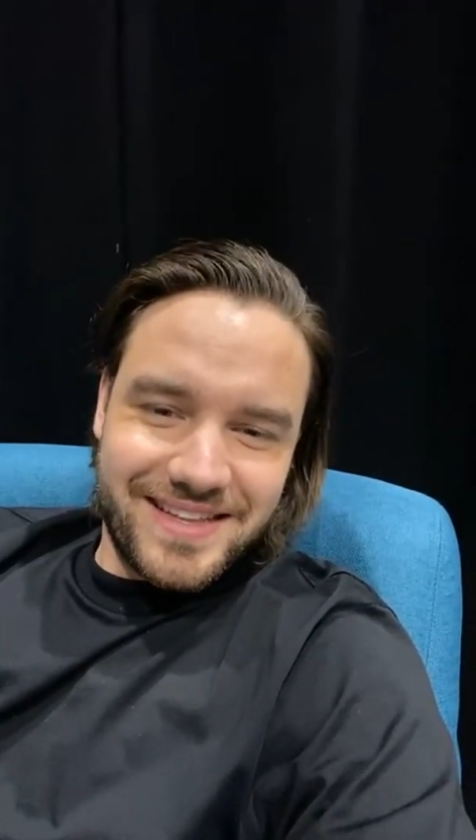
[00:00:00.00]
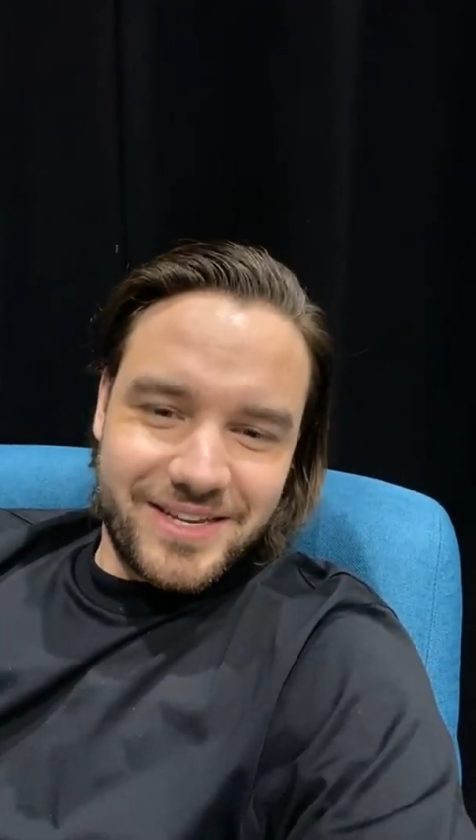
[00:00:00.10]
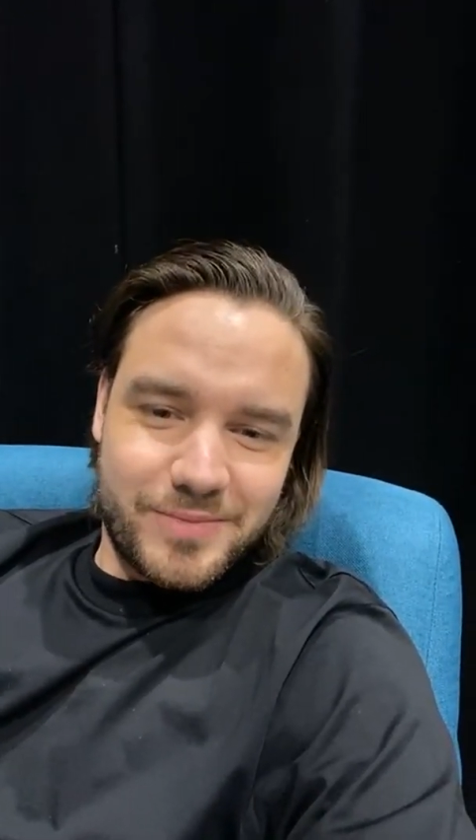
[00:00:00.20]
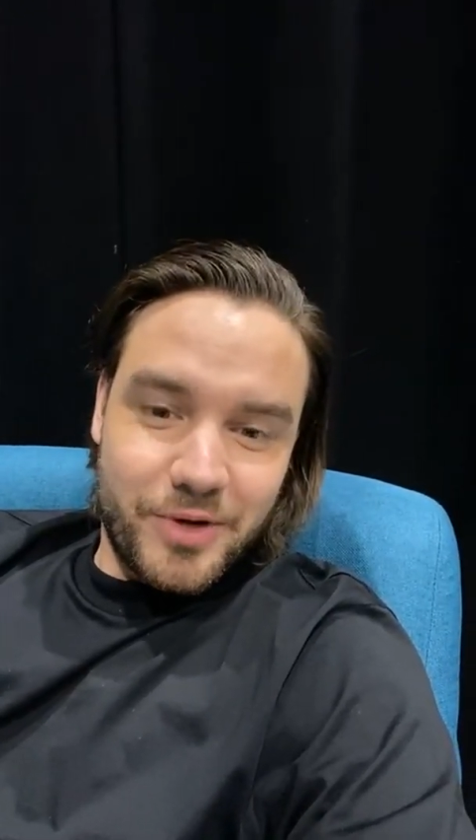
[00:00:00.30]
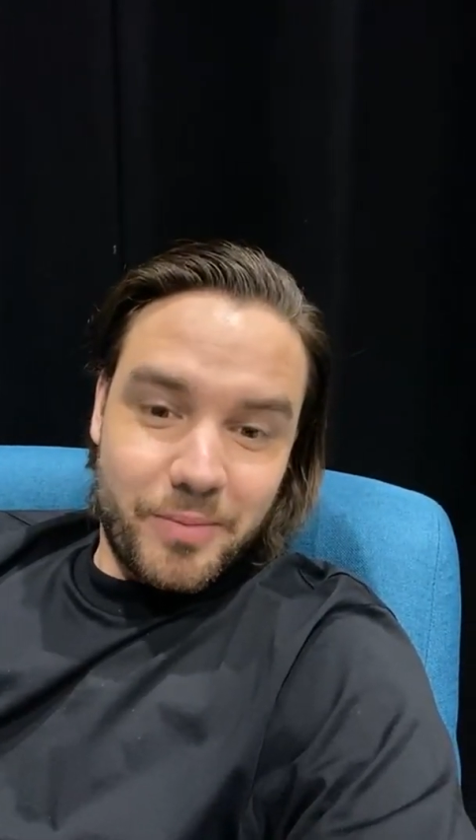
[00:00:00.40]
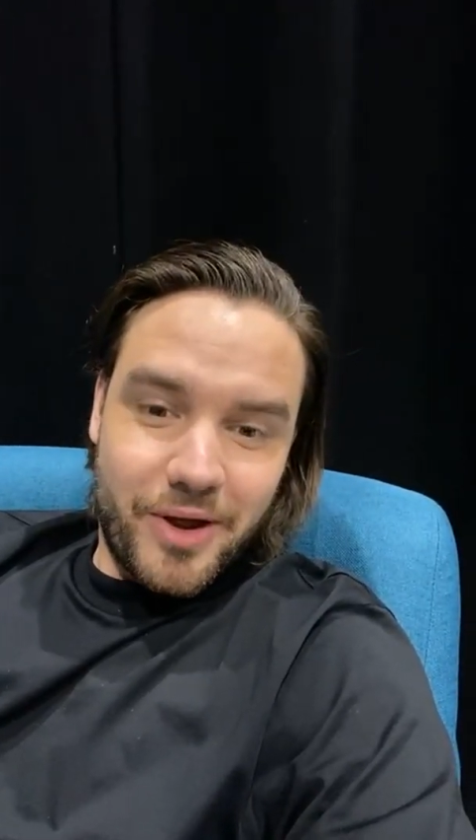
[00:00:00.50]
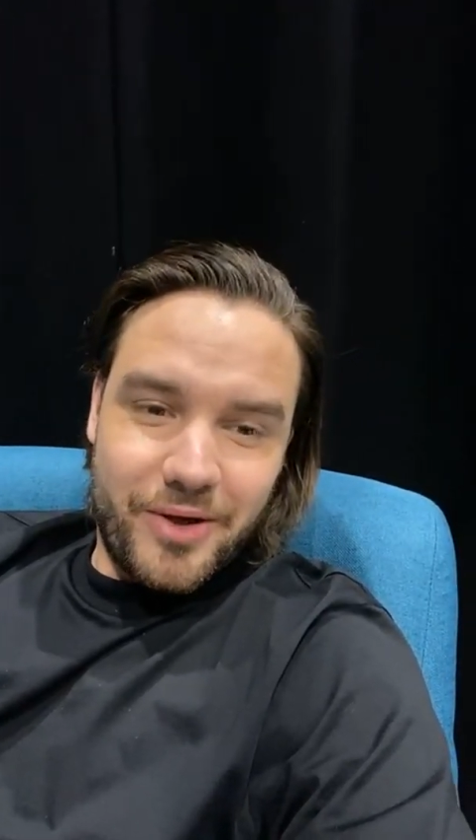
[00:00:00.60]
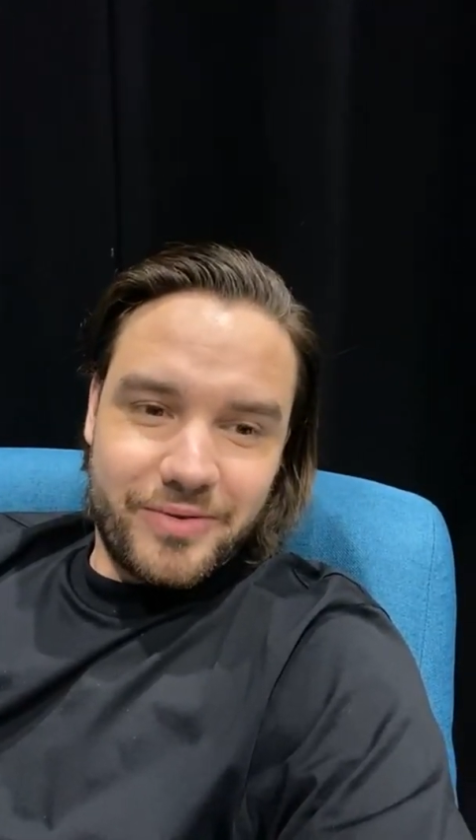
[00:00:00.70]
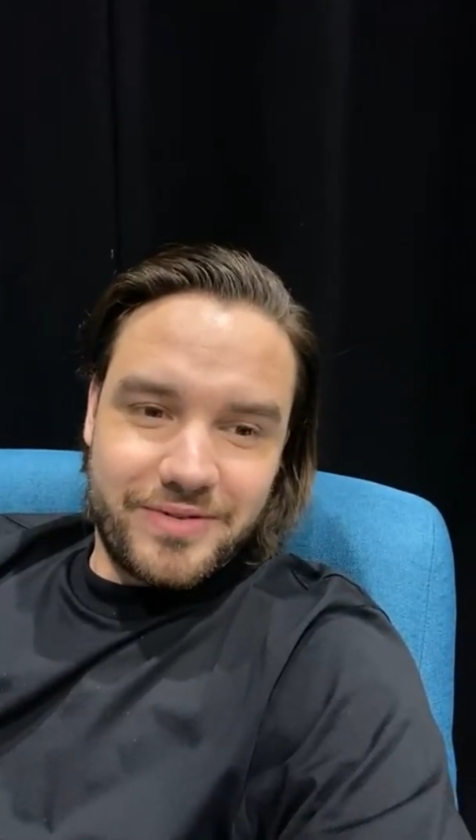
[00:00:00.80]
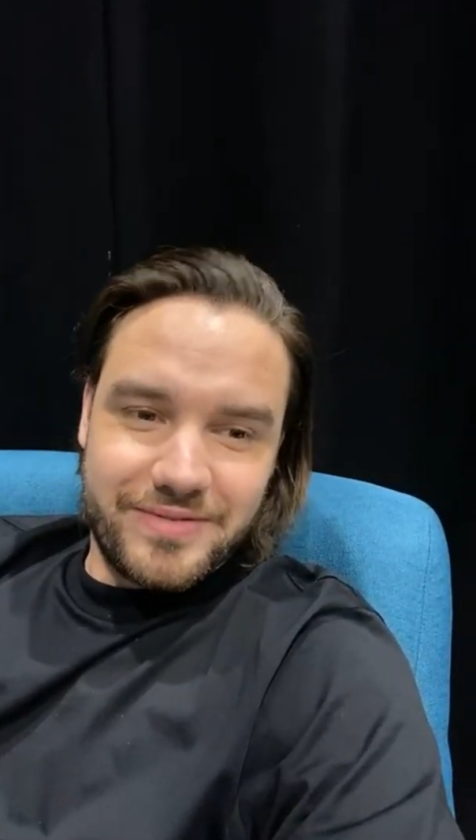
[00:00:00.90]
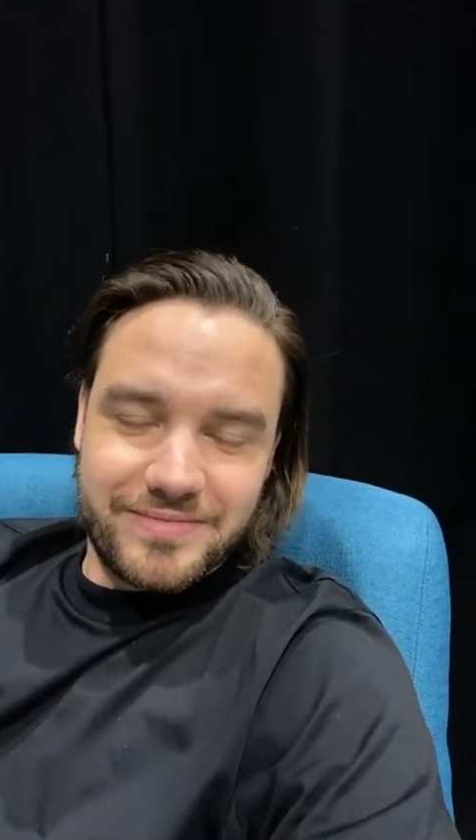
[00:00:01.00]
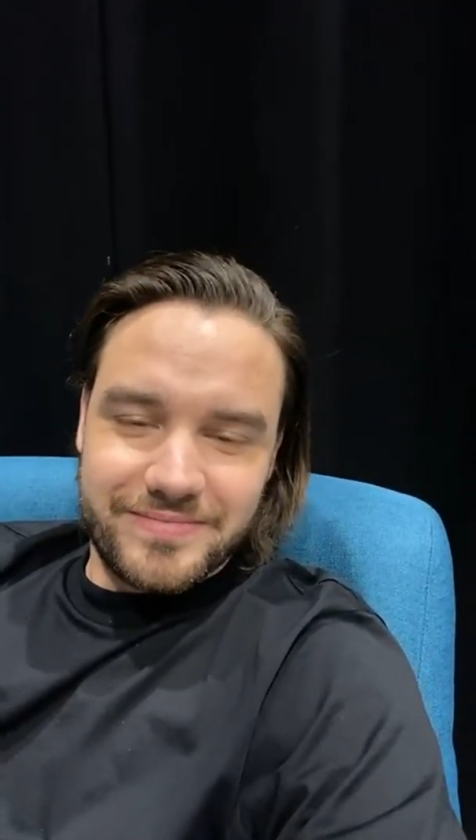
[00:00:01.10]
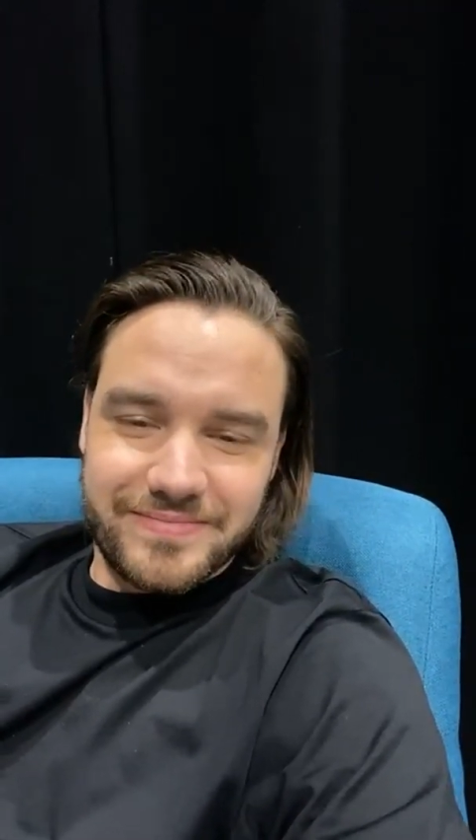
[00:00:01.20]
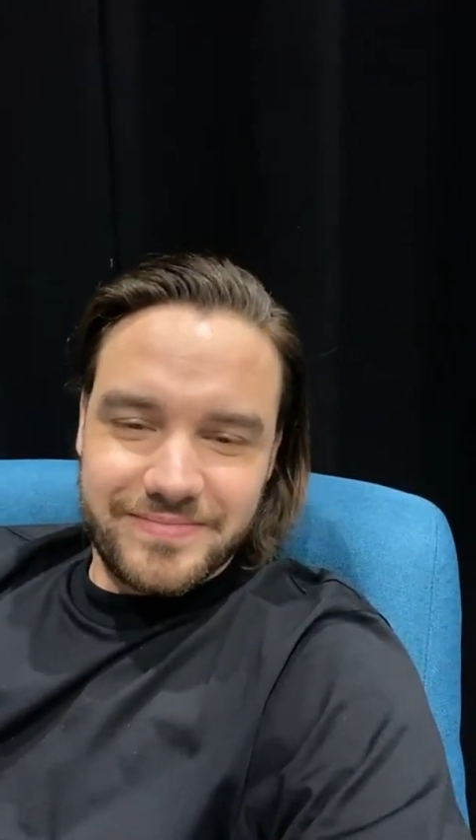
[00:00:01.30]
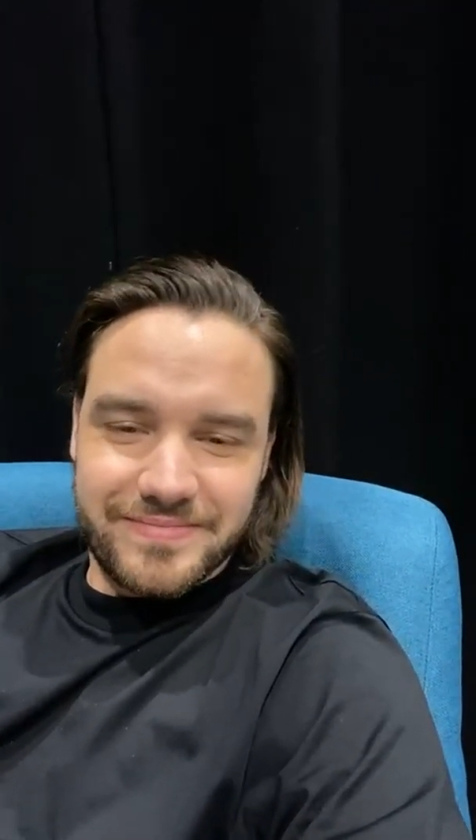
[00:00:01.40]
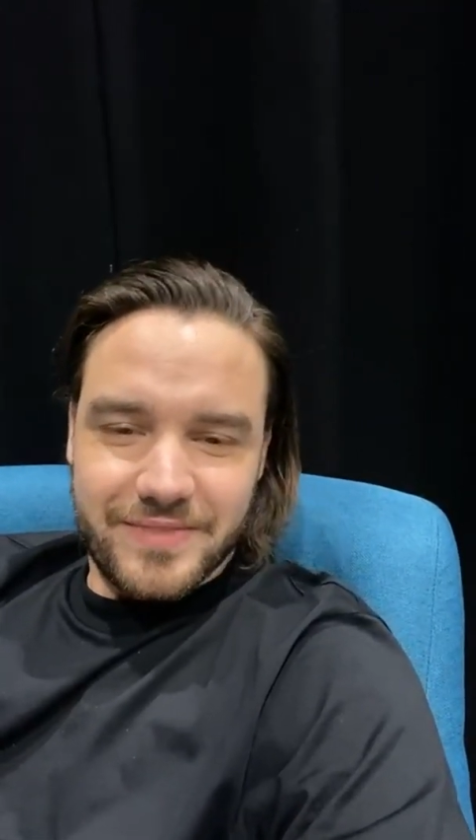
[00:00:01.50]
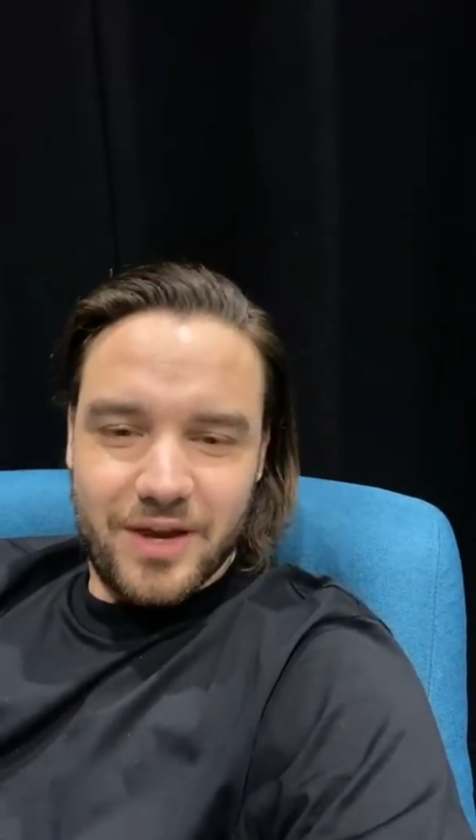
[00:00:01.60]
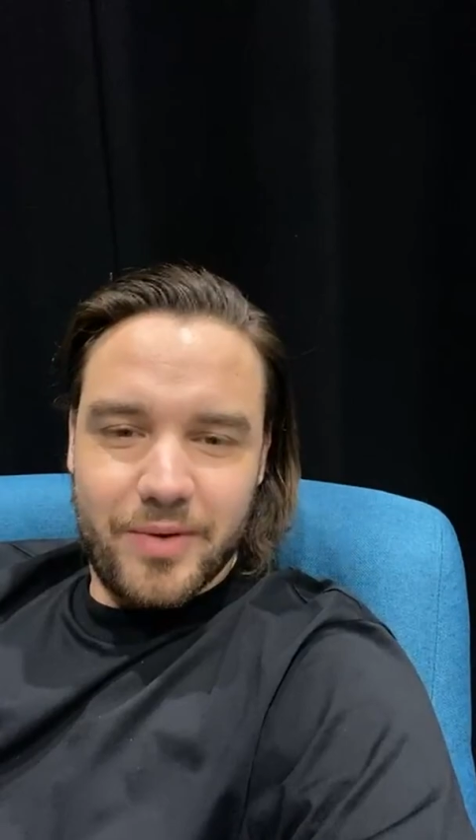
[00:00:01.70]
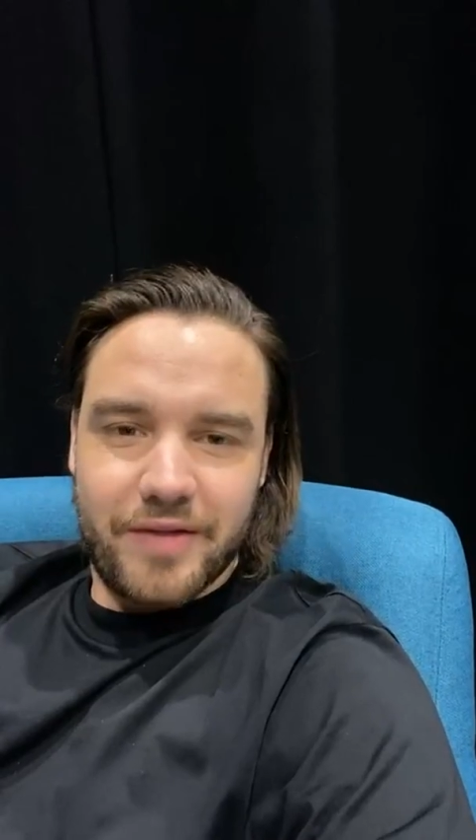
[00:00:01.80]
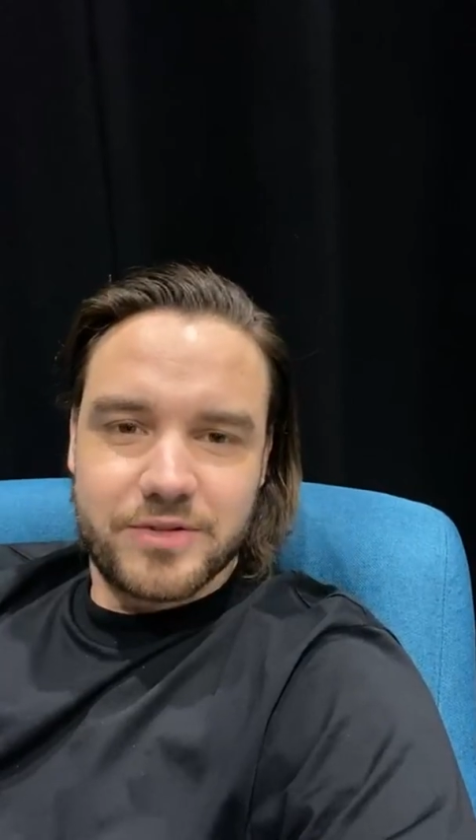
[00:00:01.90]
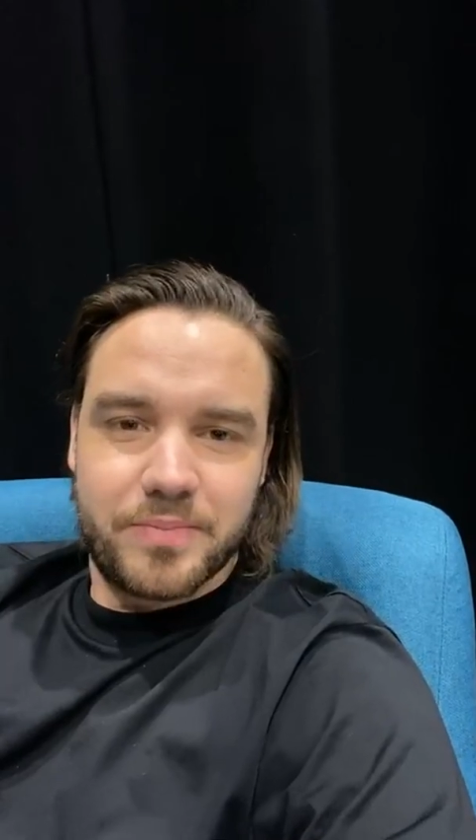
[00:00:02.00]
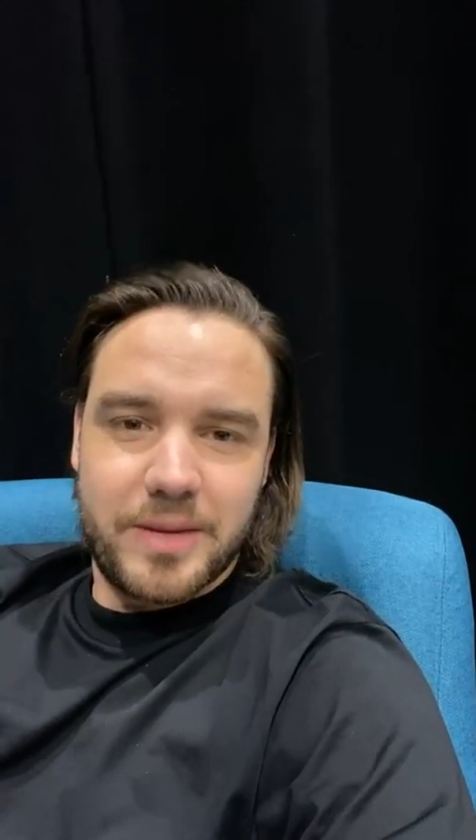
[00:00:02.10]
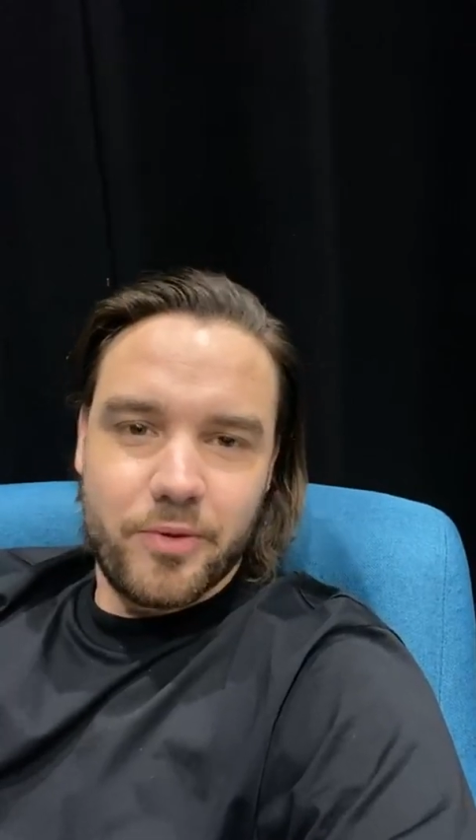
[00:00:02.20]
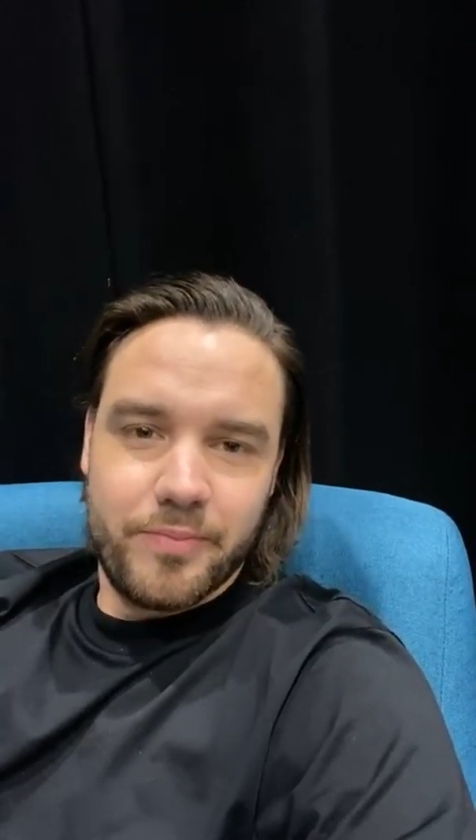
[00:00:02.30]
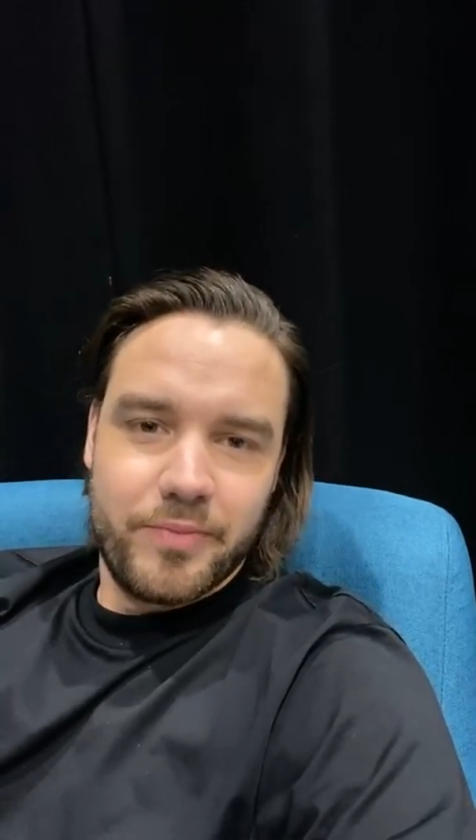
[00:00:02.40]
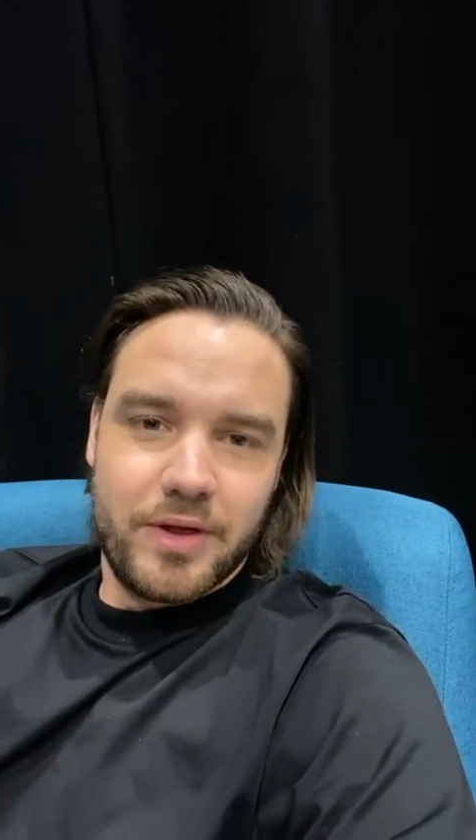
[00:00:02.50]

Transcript: Just be on my own. I know we have some people.